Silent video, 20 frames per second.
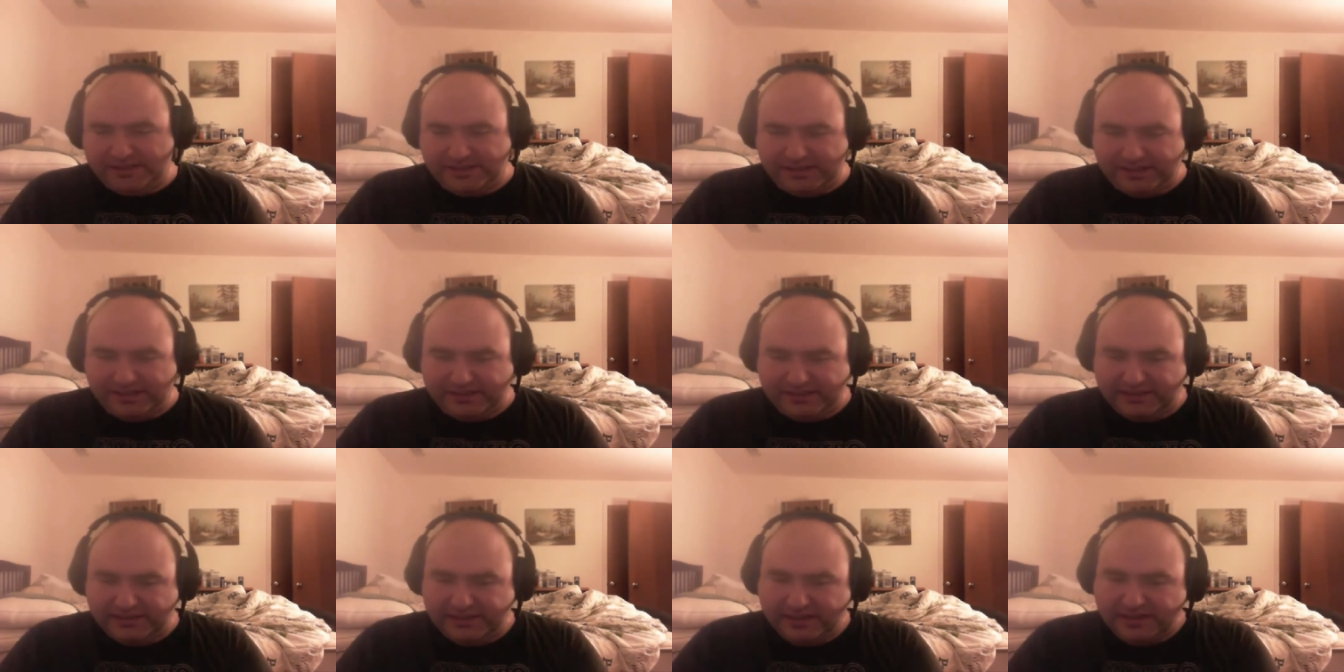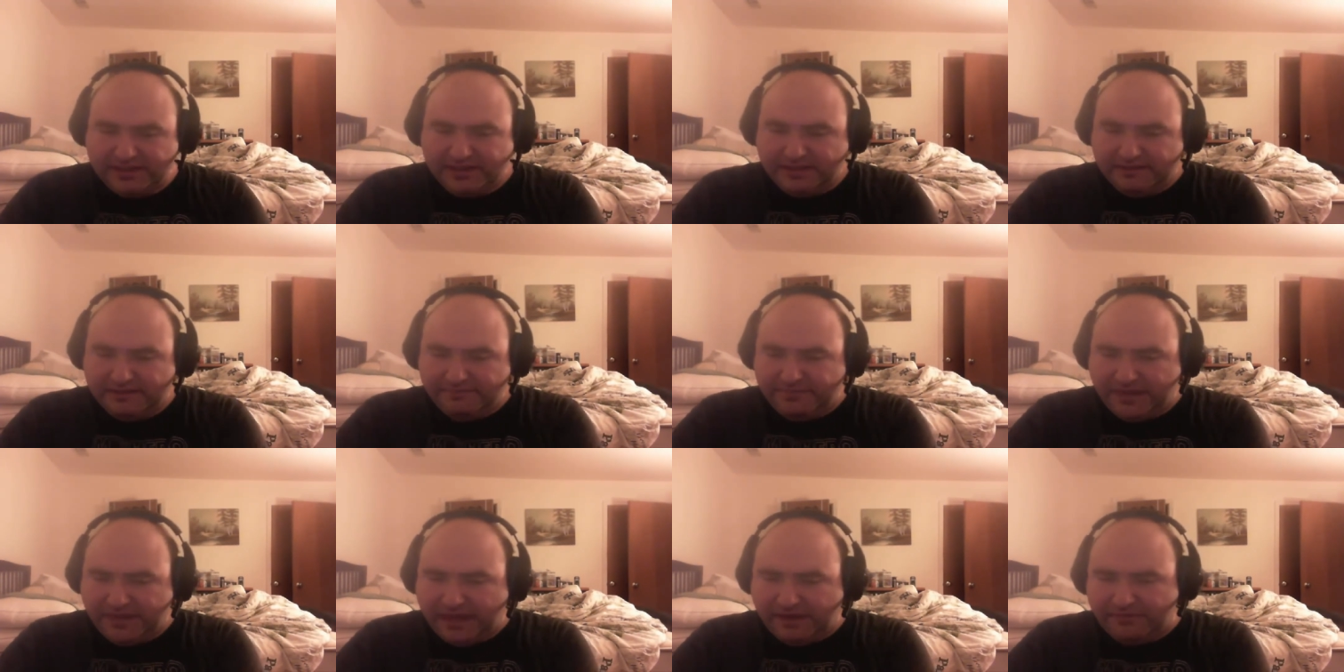what this is
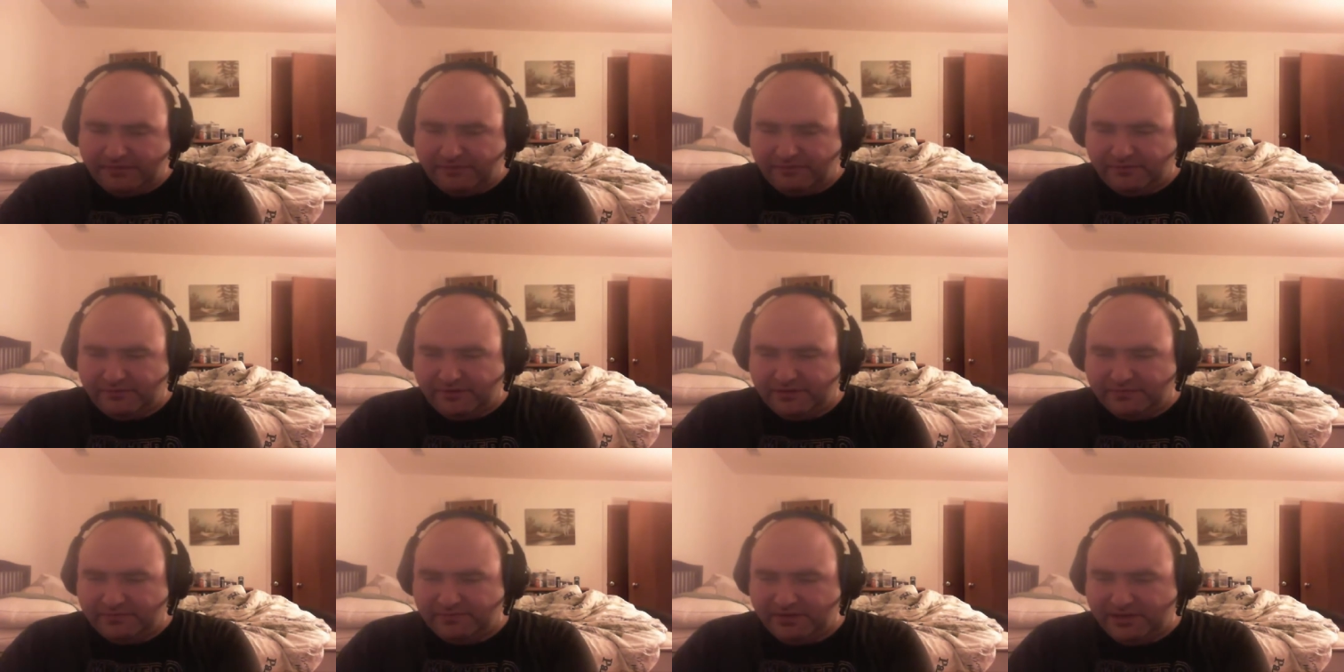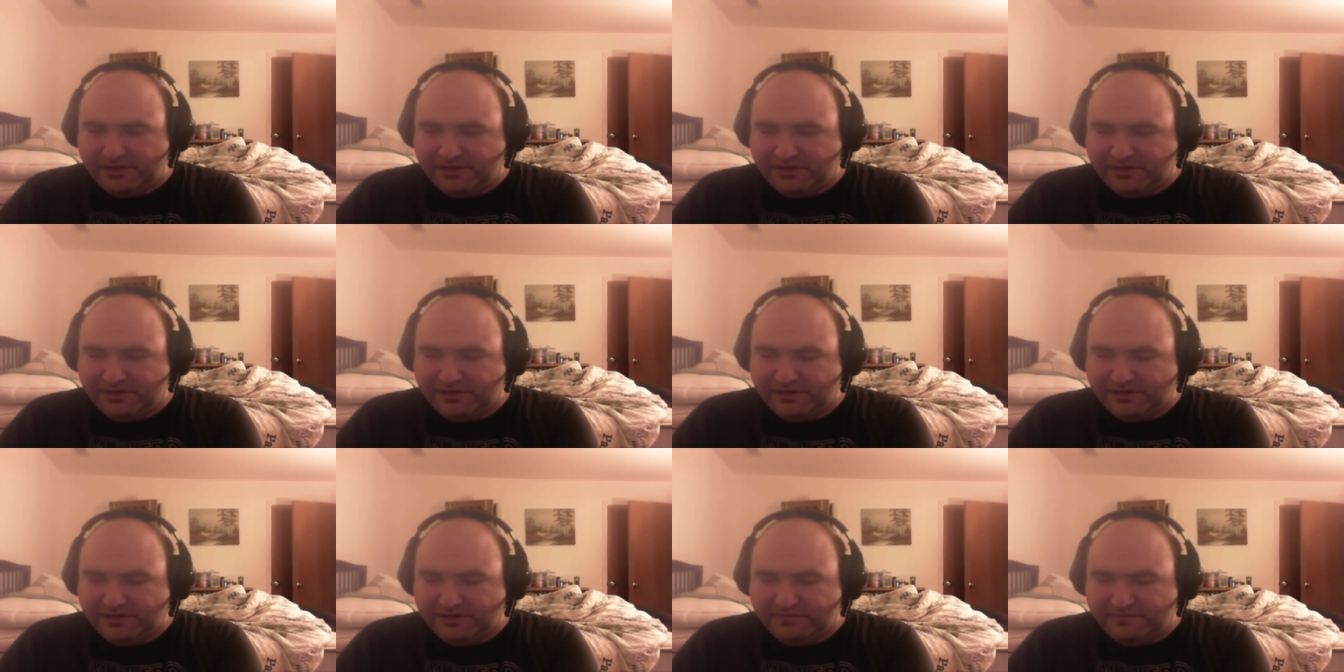afterwards,
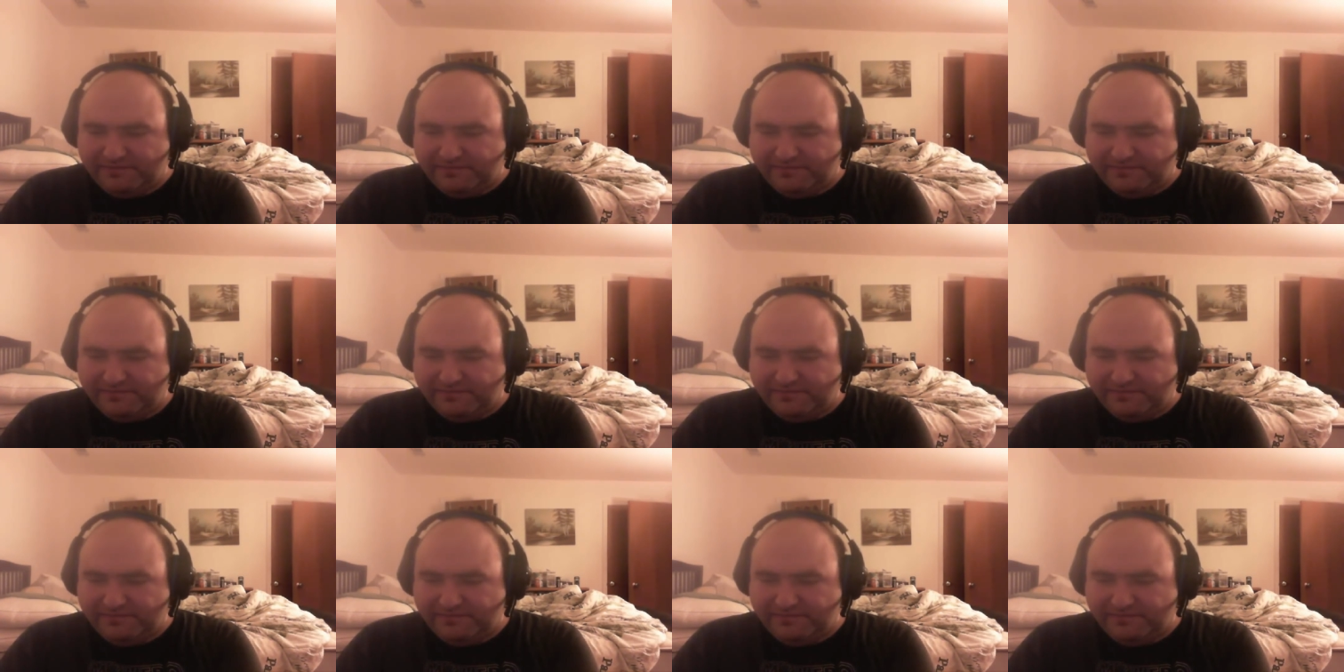but,